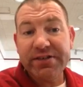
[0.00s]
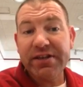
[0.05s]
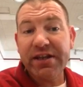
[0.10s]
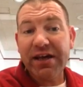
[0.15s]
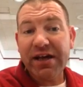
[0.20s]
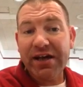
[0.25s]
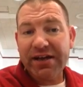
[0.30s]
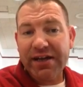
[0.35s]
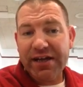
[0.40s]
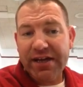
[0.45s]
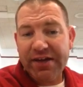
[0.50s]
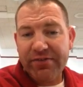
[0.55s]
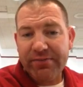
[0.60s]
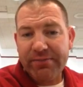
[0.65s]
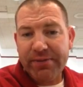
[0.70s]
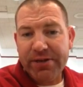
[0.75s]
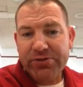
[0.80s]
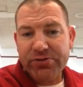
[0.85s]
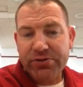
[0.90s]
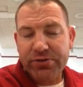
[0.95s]
not have a
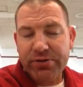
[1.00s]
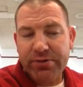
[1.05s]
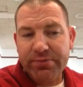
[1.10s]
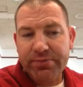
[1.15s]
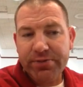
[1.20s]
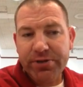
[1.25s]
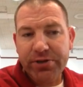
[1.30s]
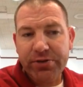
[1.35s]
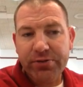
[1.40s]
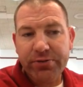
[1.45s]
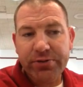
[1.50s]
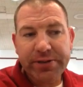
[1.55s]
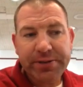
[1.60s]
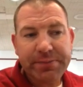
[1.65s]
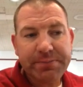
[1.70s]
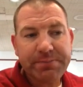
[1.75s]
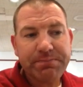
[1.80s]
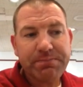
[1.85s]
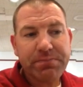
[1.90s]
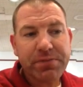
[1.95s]
metronome going,